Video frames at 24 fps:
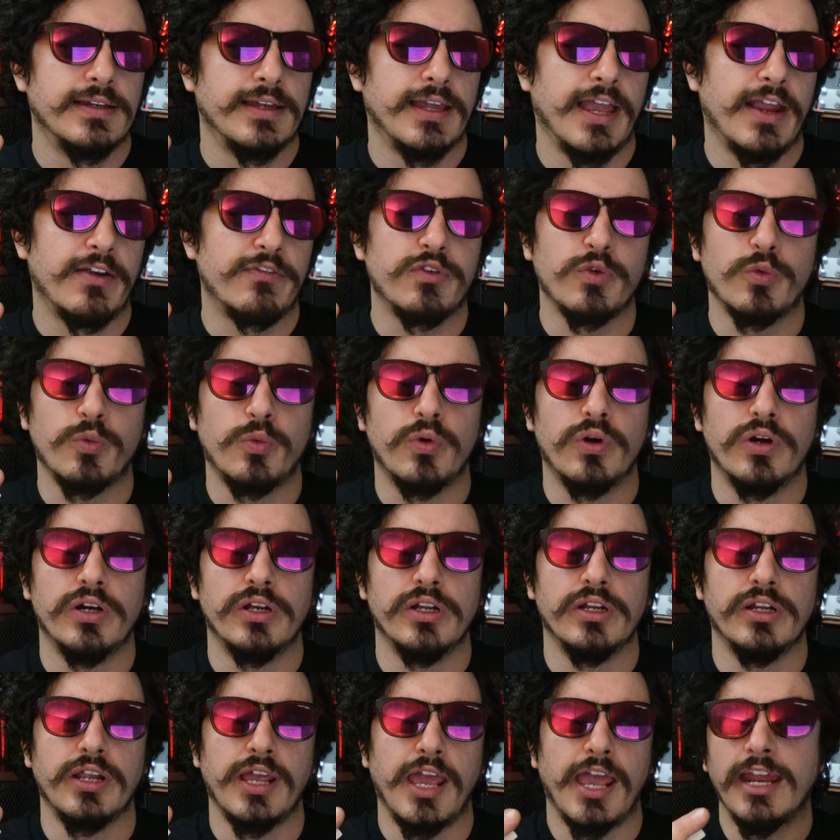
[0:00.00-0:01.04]

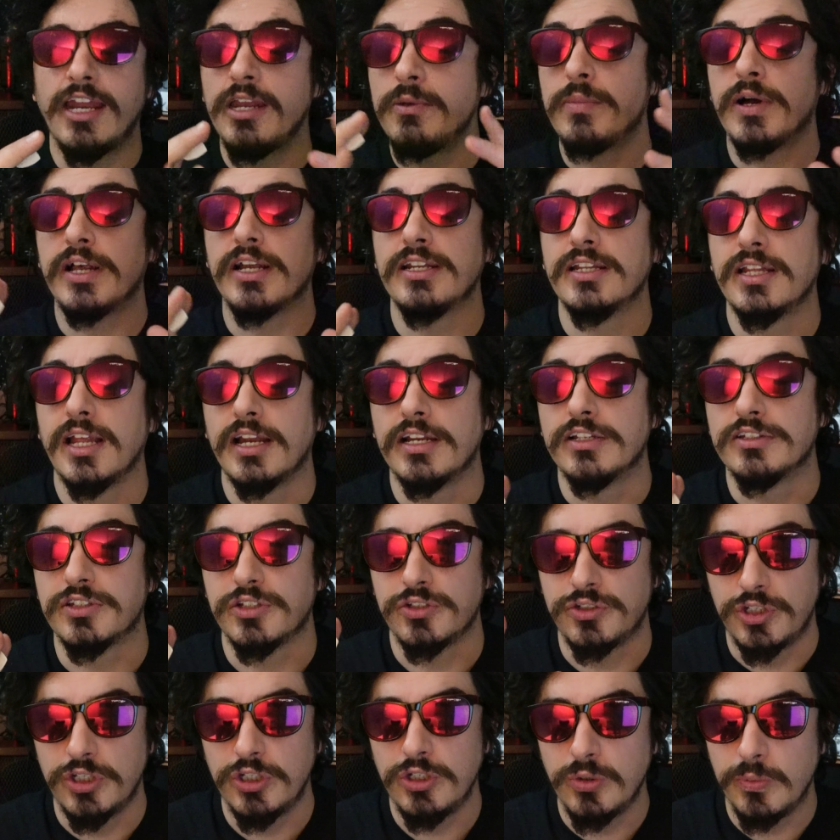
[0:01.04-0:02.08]
anybody that is a
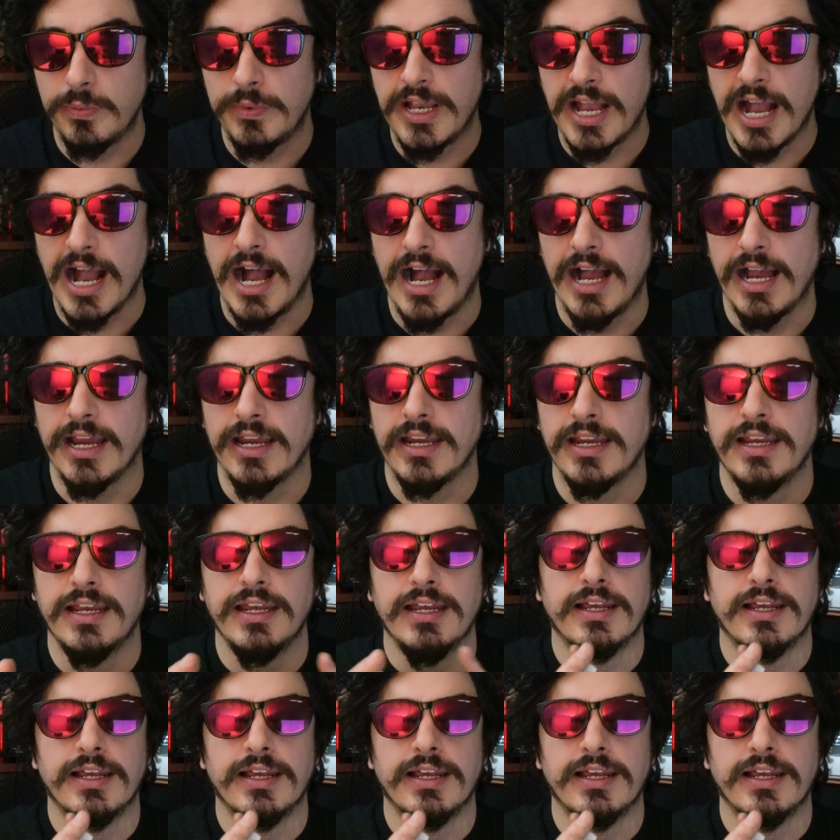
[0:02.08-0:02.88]
tube guy,